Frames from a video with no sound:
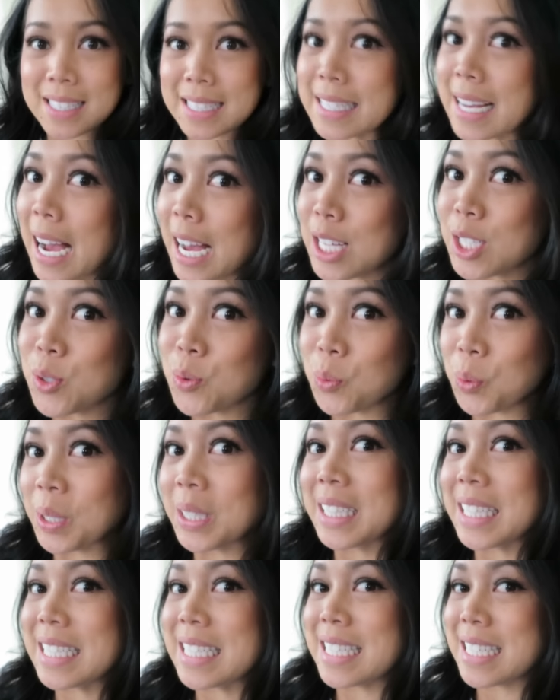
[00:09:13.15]
This guy's
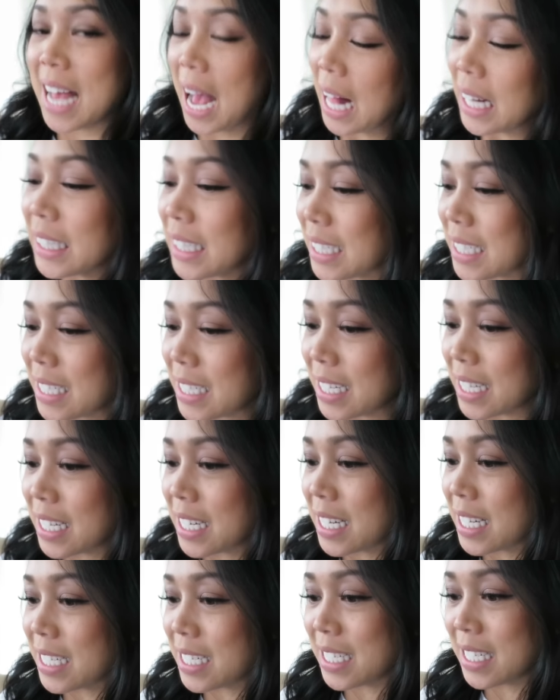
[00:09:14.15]
really
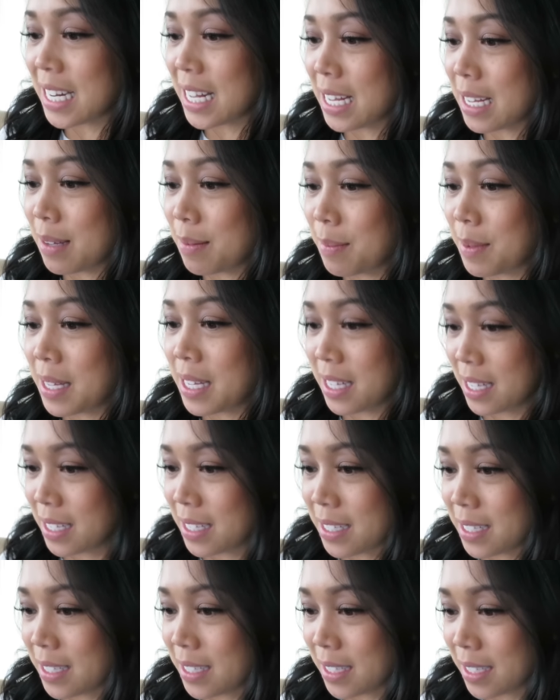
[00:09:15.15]
talented. His name
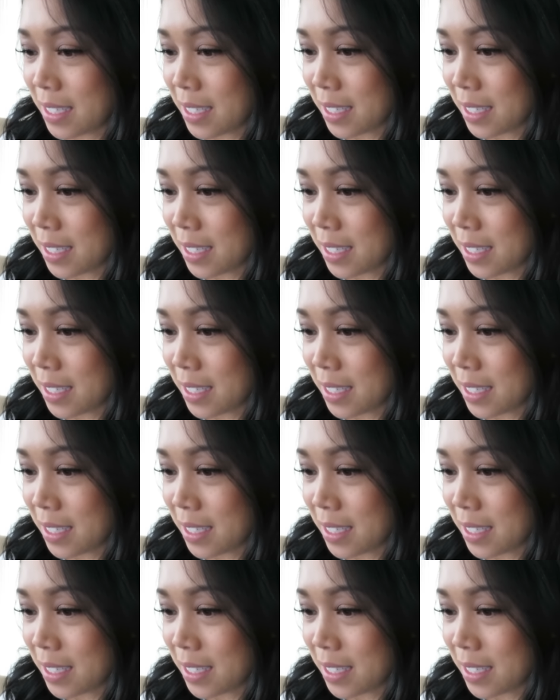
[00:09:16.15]
is